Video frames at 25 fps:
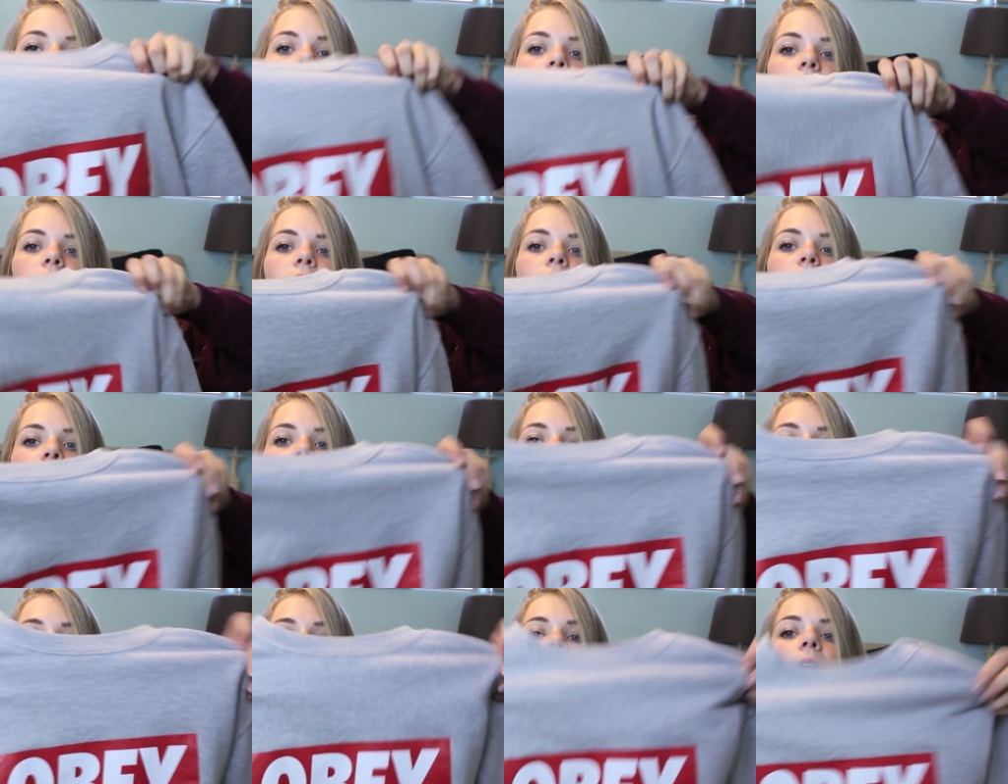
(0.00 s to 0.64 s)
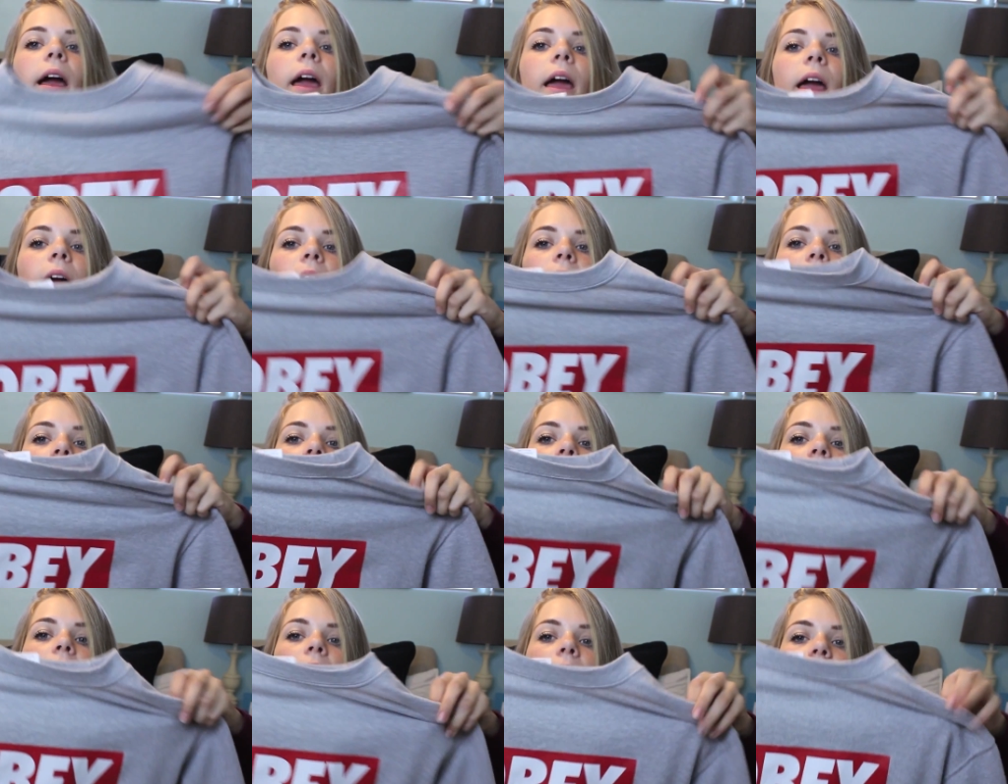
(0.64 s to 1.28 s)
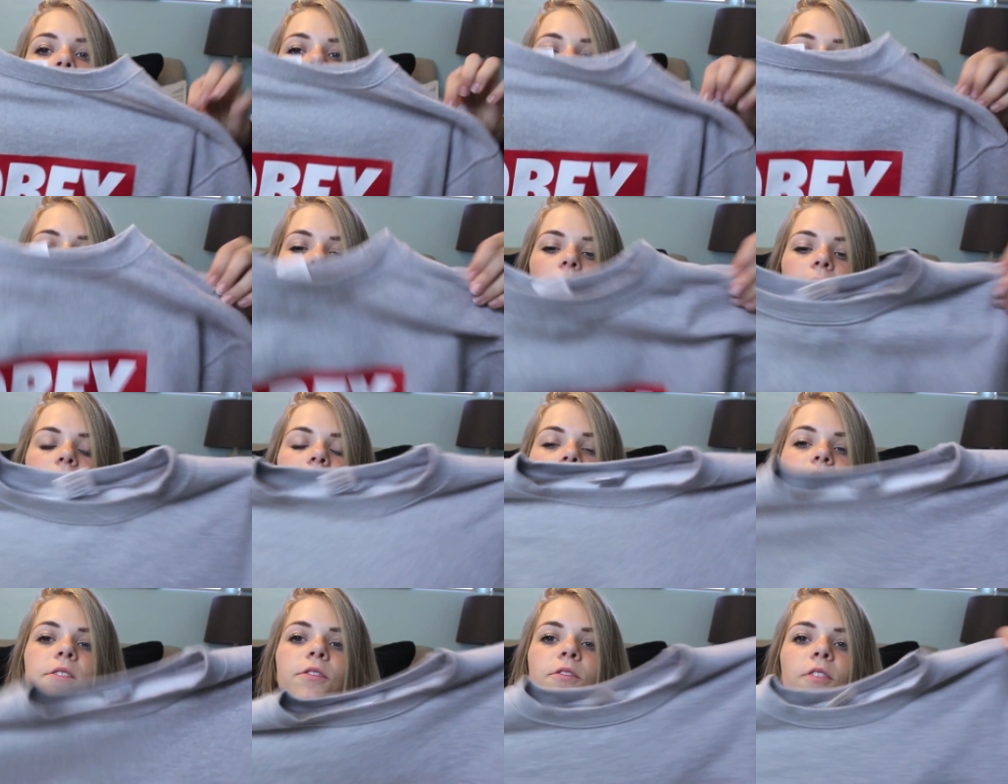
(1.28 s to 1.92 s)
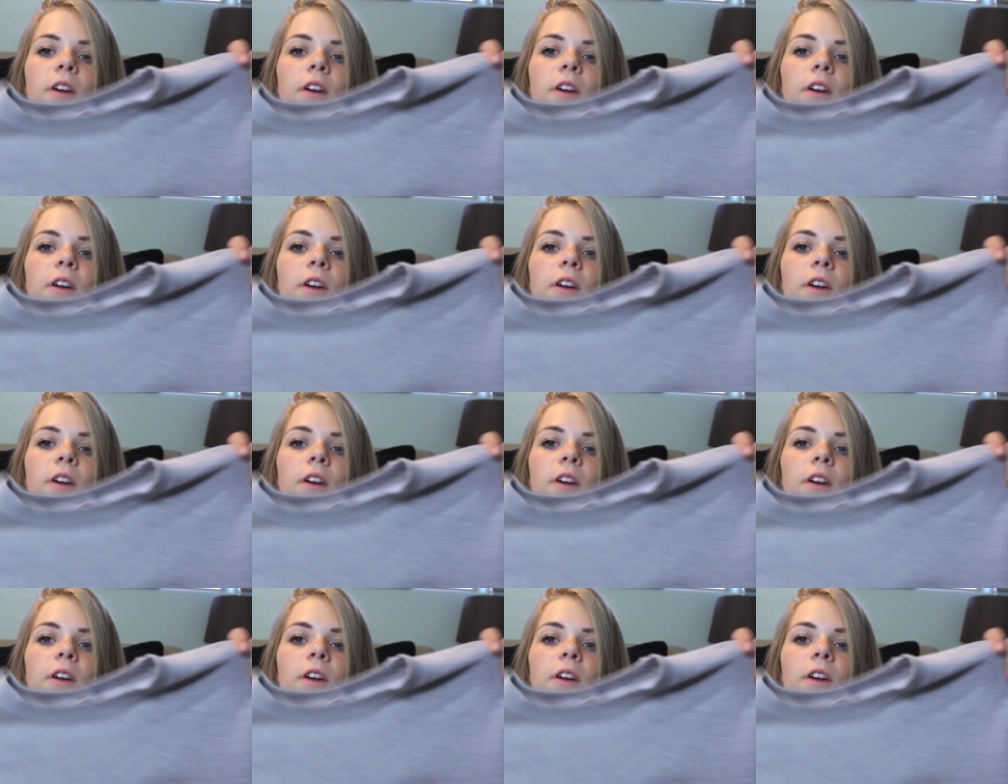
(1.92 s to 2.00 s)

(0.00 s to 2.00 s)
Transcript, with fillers: crew neck, and that is